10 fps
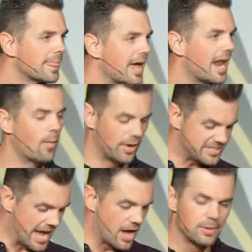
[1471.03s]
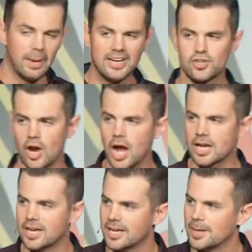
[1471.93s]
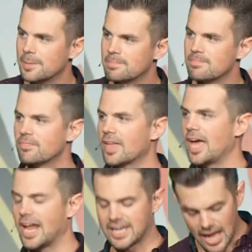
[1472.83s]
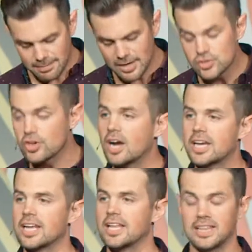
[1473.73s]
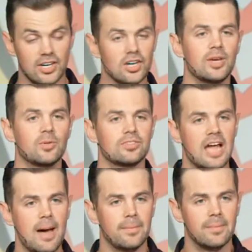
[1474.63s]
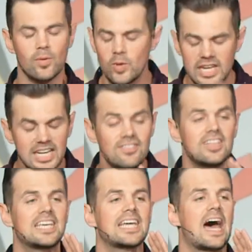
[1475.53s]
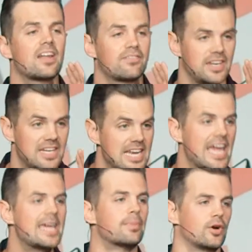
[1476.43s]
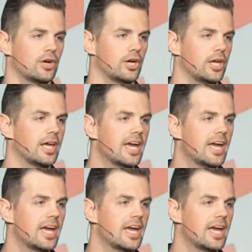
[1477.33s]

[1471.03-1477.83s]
And I went down to my truck, and I got in my truck, and it literally was not, we didn't even get out of the neighborhood.